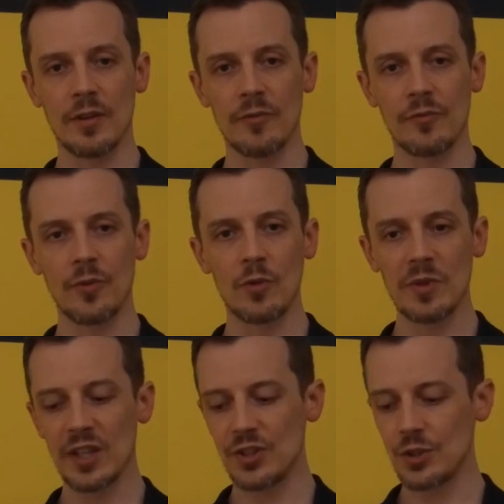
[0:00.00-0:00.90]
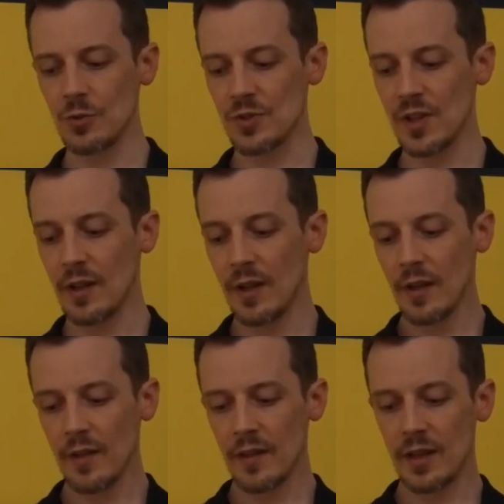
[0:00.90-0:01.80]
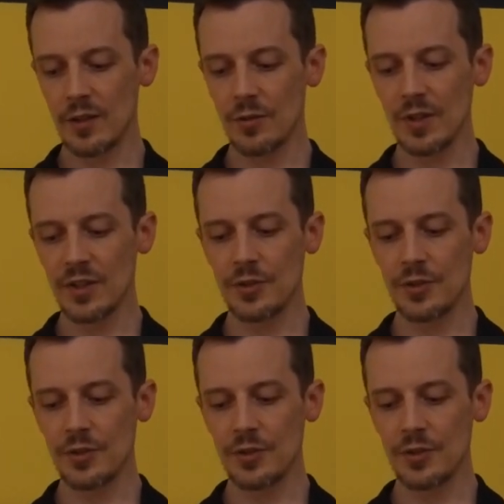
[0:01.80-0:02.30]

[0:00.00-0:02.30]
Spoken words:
foaming issues, then you need